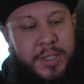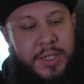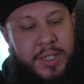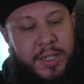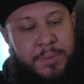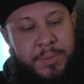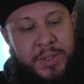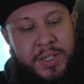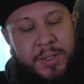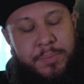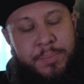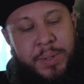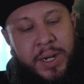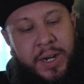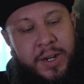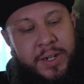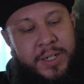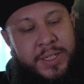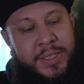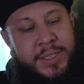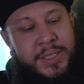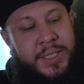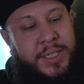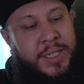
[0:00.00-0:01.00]
I mean,
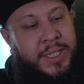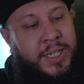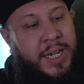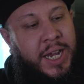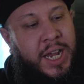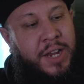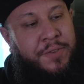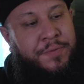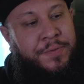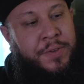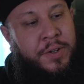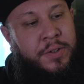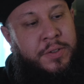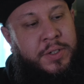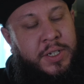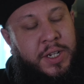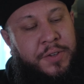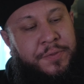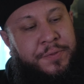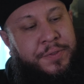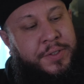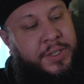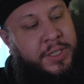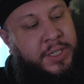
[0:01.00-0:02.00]
comparing it to the iPhone,
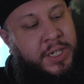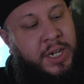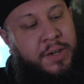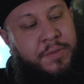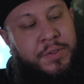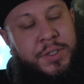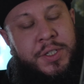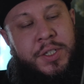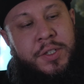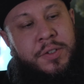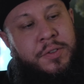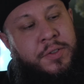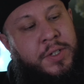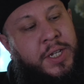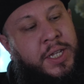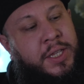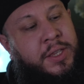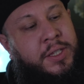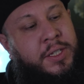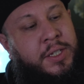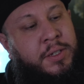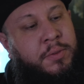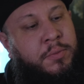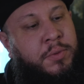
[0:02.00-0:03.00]
definitely, obviously you
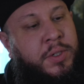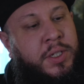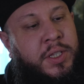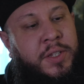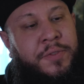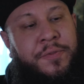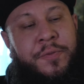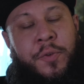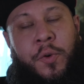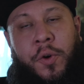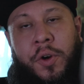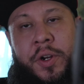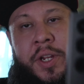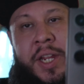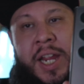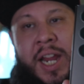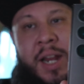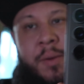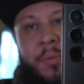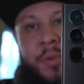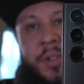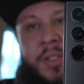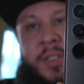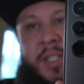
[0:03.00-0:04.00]
get the 4
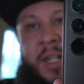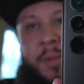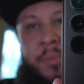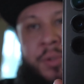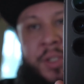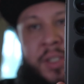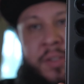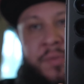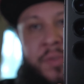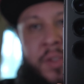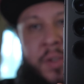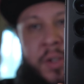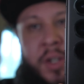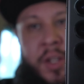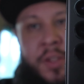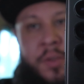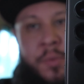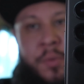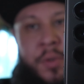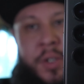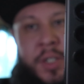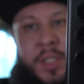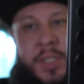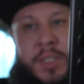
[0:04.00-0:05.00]
cameras, and I believe the other
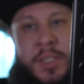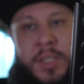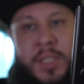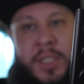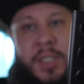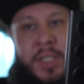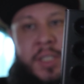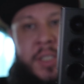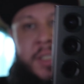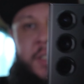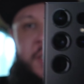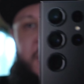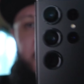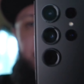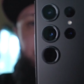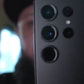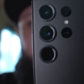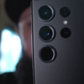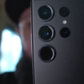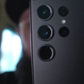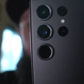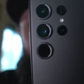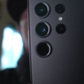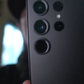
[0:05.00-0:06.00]
one is the
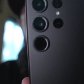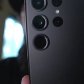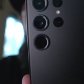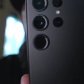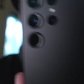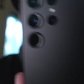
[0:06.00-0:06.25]
sensor.